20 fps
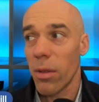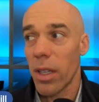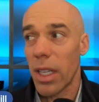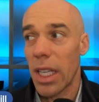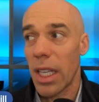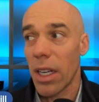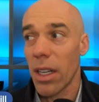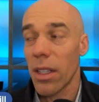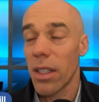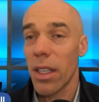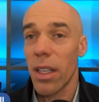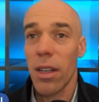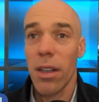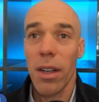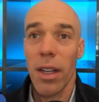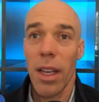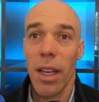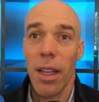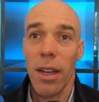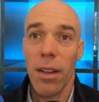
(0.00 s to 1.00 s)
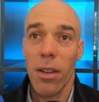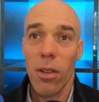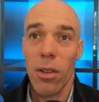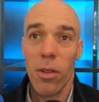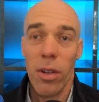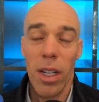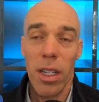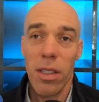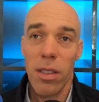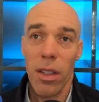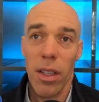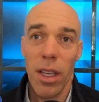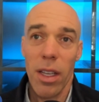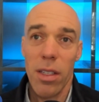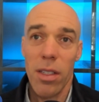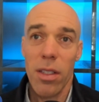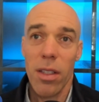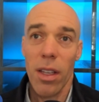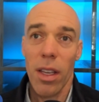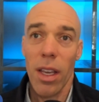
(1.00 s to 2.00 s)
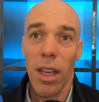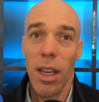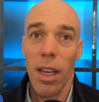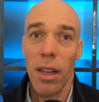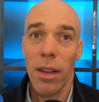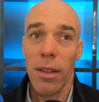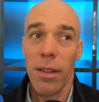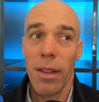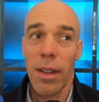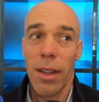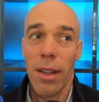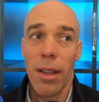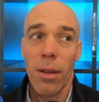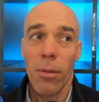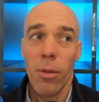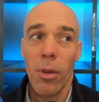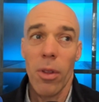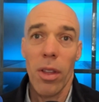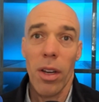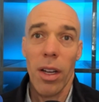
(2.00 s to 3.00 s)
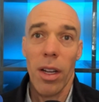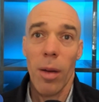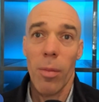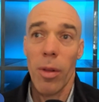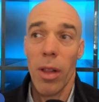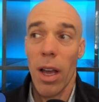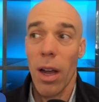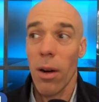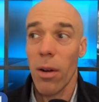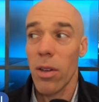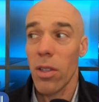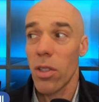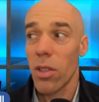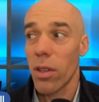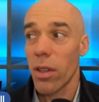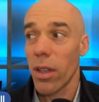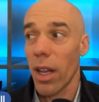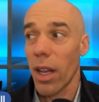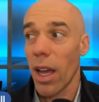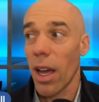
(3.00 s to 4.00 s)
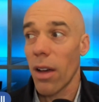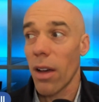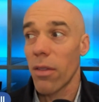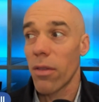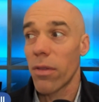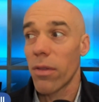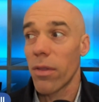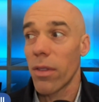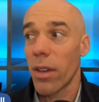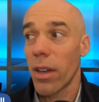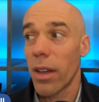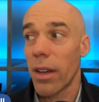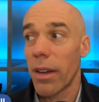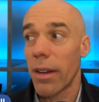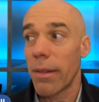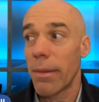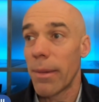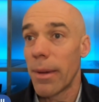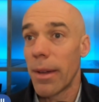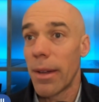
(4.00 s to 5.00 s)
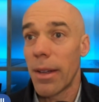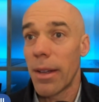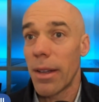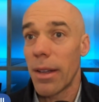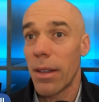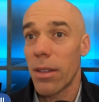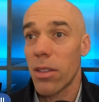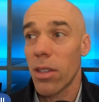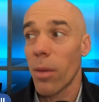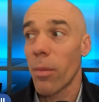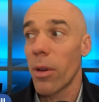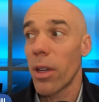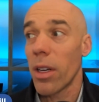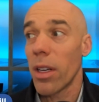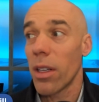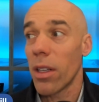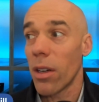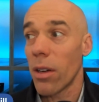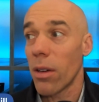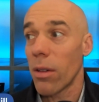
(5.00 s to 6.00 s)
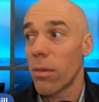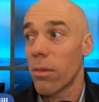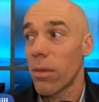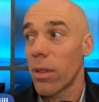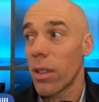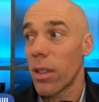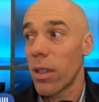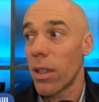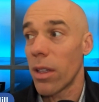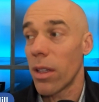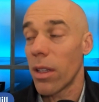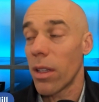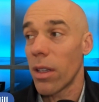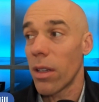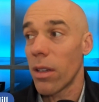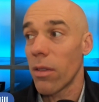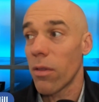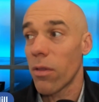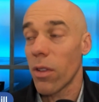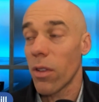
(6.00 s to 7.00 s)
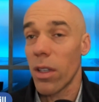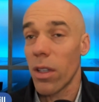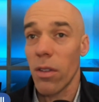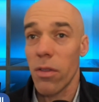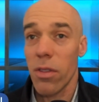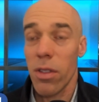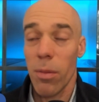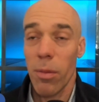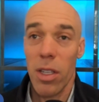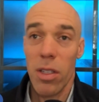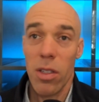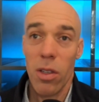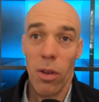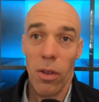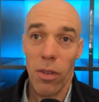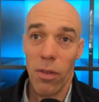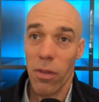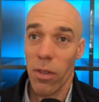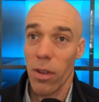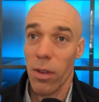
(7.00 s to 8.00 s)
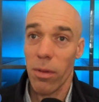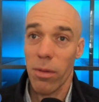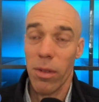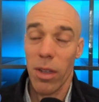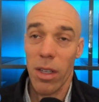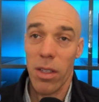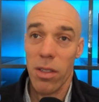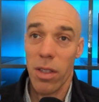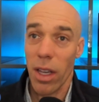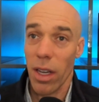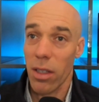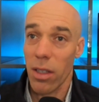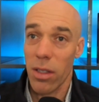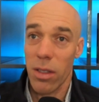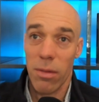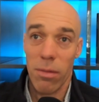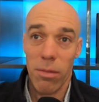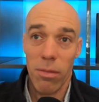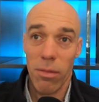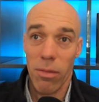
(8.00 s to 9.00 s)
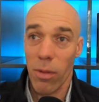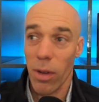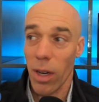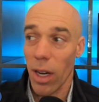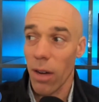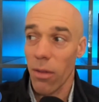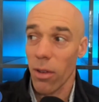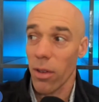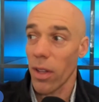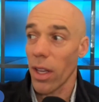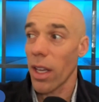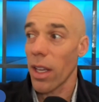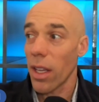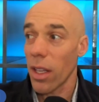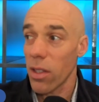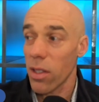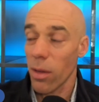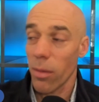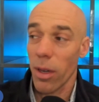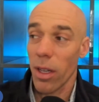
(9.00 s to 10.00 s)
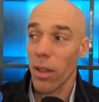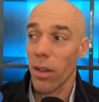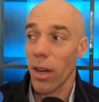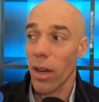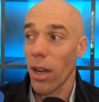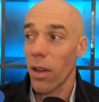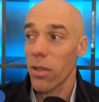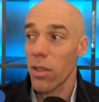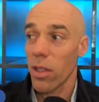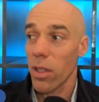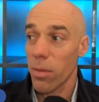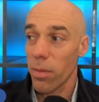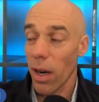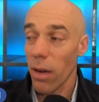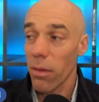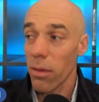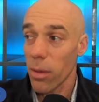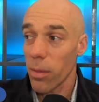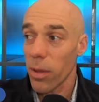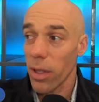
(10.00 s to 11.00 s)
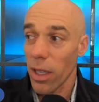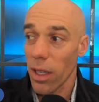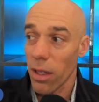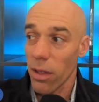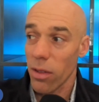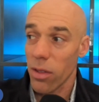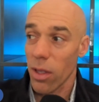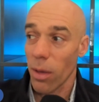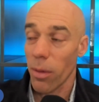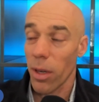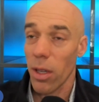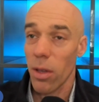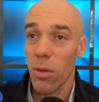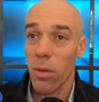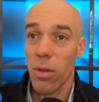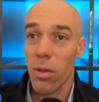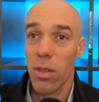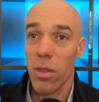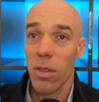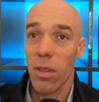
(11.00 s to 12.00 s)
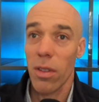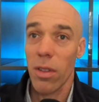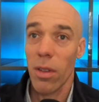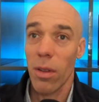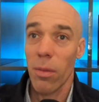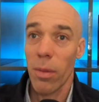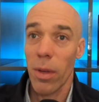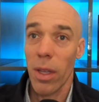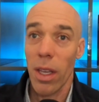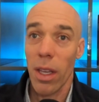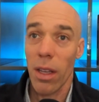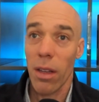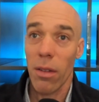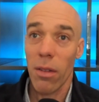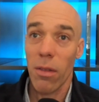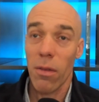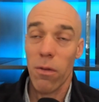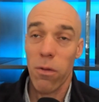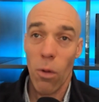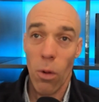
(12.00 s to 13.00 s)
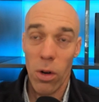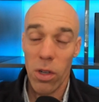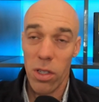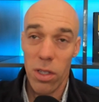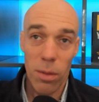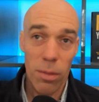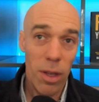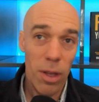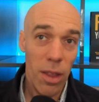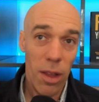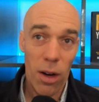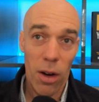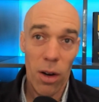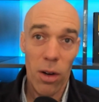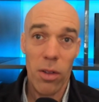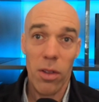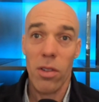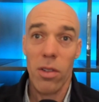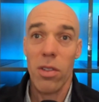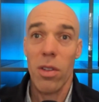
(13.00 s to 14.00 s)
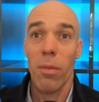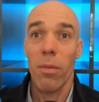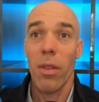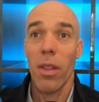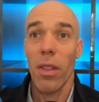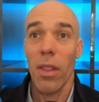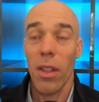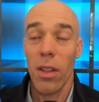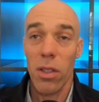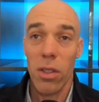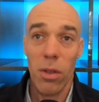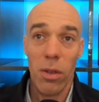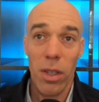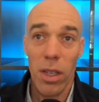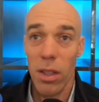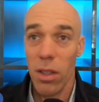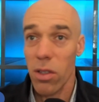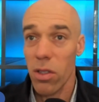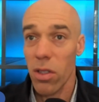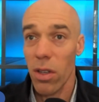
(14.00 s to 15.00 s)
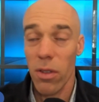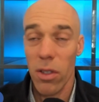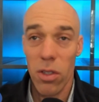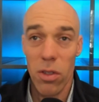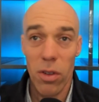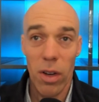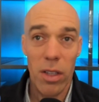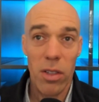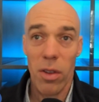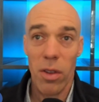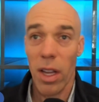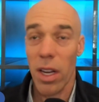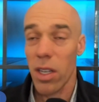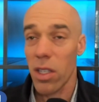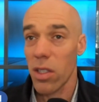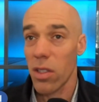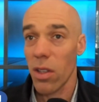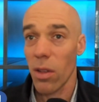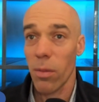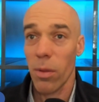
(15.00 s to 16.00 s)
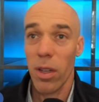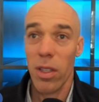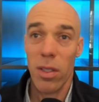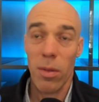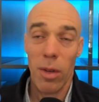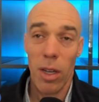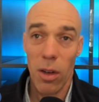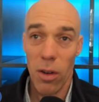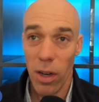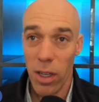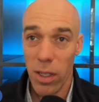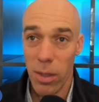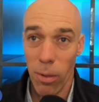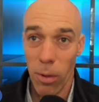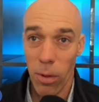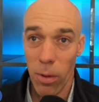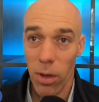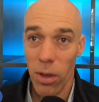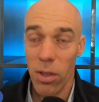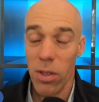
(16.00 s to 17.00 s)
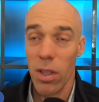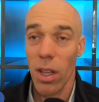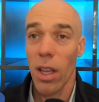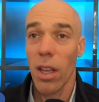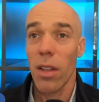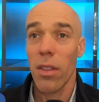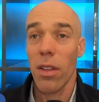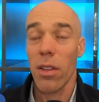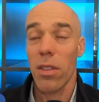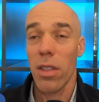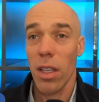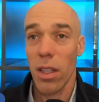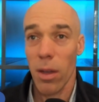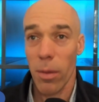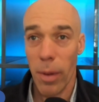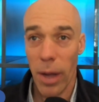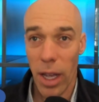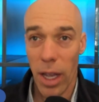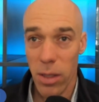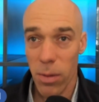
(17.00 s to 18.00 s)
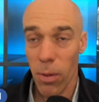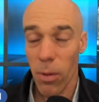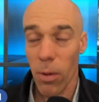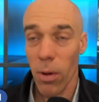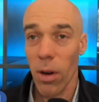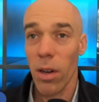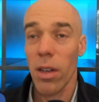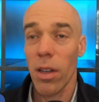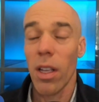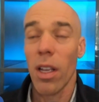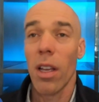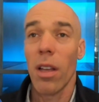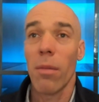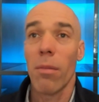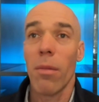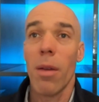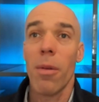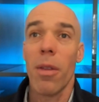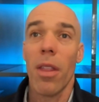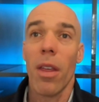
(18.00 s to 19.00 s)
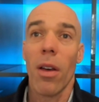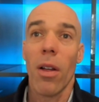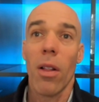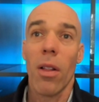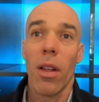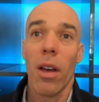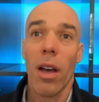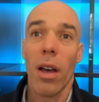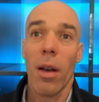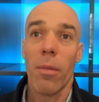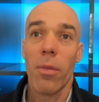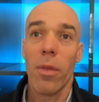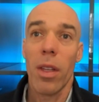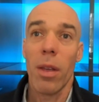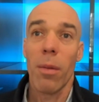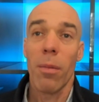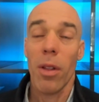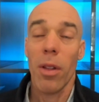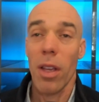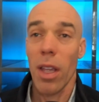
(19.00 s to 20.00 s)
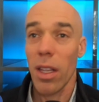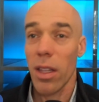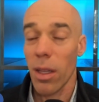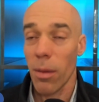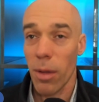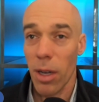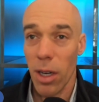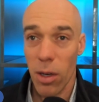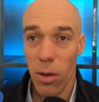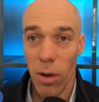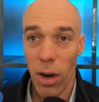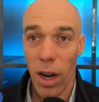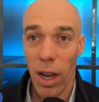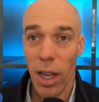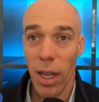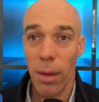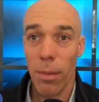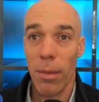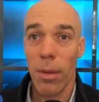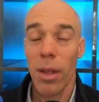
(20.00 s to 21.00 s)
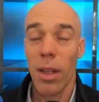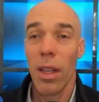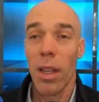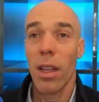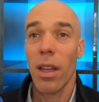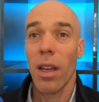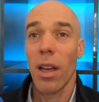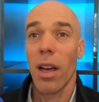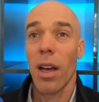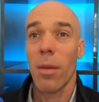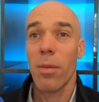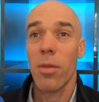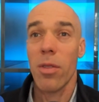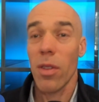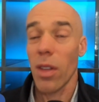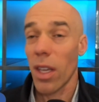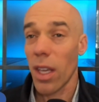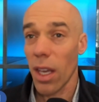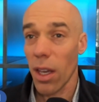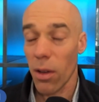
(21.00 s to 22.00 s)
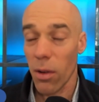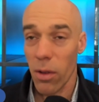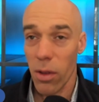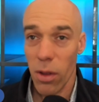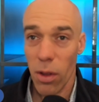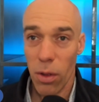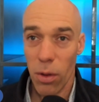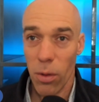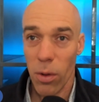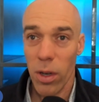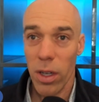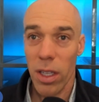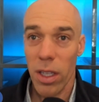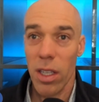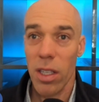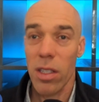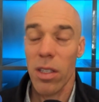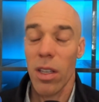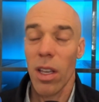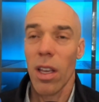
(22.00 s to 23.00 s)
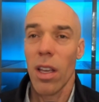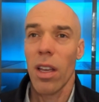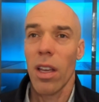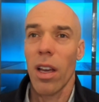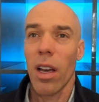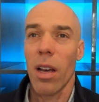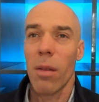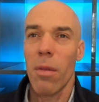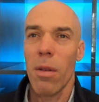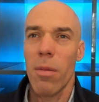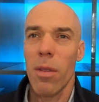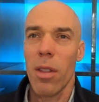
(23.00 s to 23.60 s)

get on the internet on Craigslist, and within a couple hours you could have someone, if somebody's going for a sex whatever, they can get somebody in their house. It's probably somebody who's being forced to be there, or there's something they'll do. And then there's different strategies. They'll bring somebody across borders. They'll take their passport. Maybe they'll implicate them in a crime, so they can't go to the authorities. Maybe